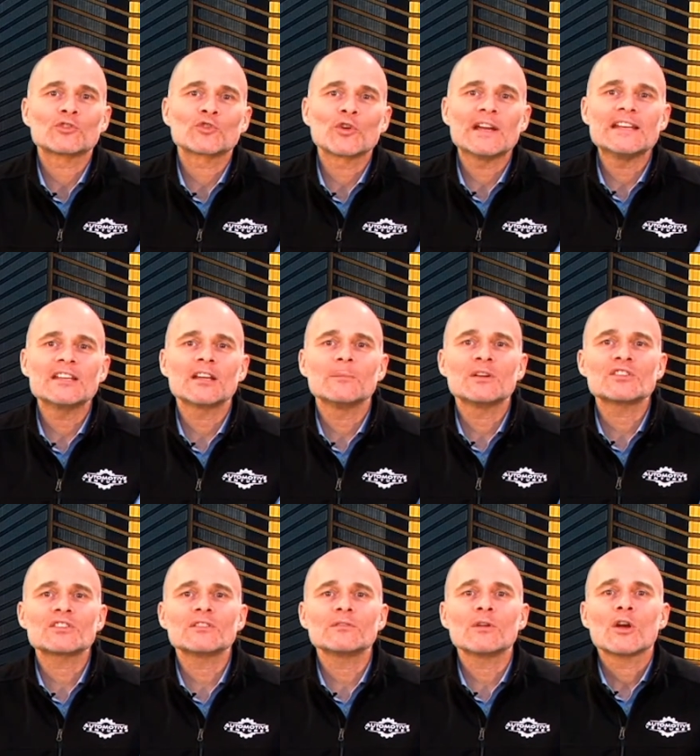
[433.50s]
Trade
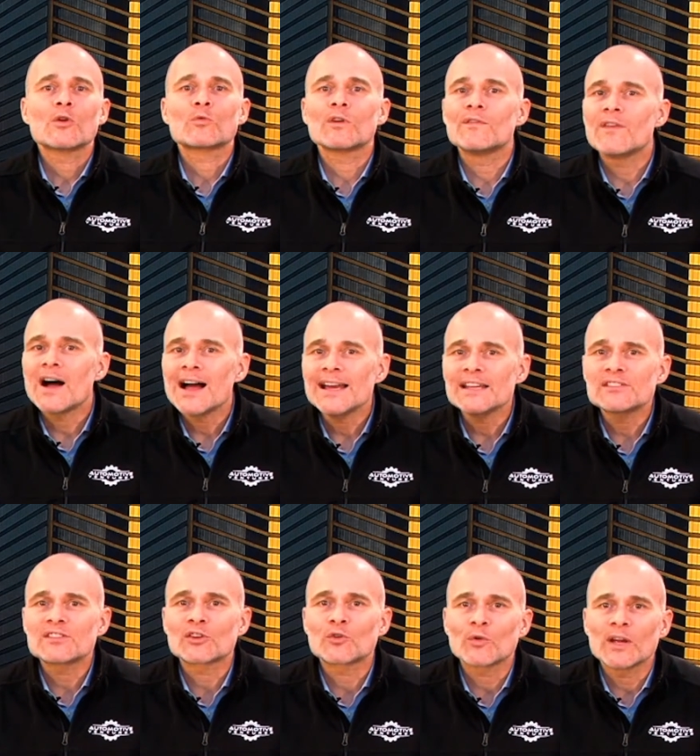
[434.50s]
Commission revised the
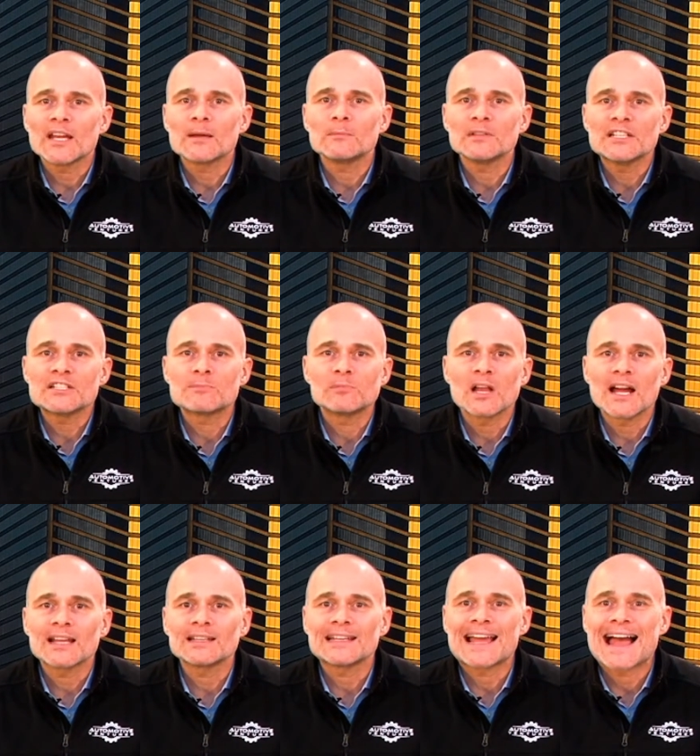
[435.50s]

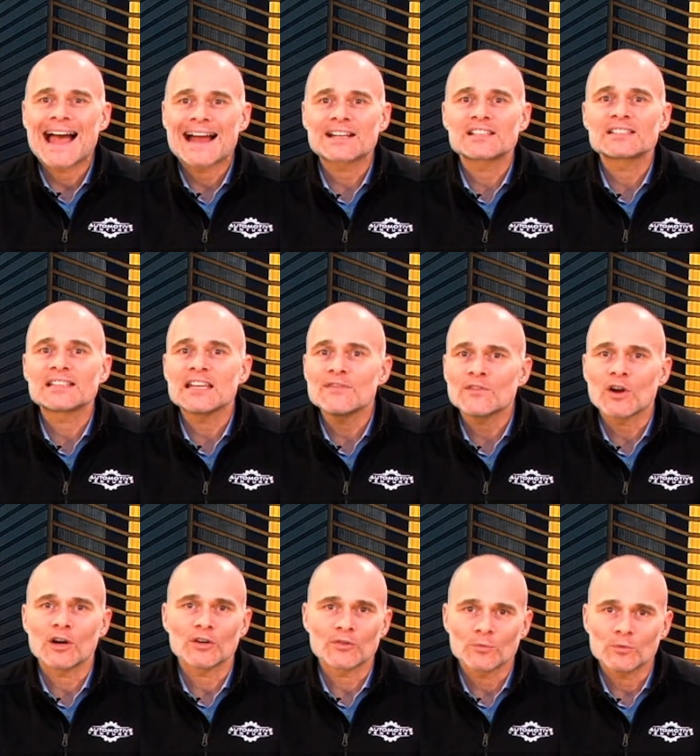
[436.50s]
Graham-Leach-Bliley Act
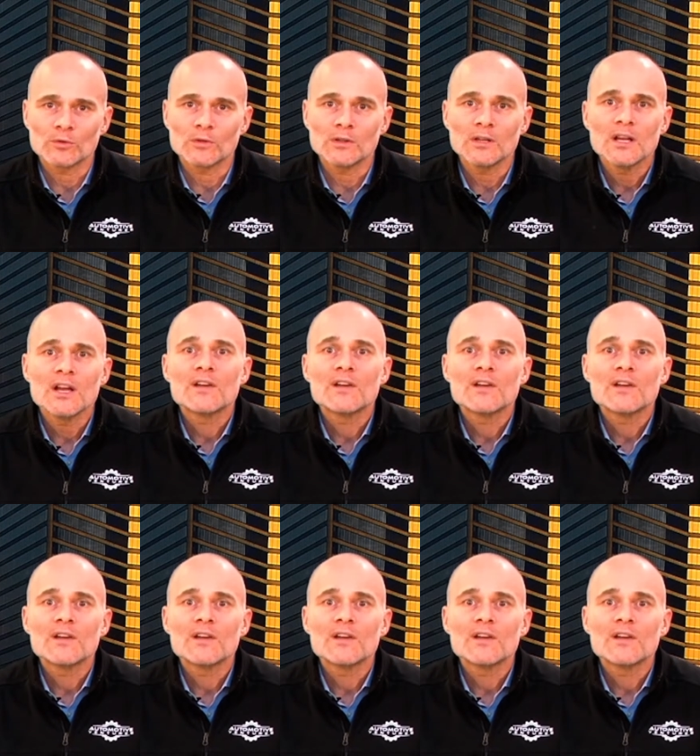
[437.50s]
Safeguards Rule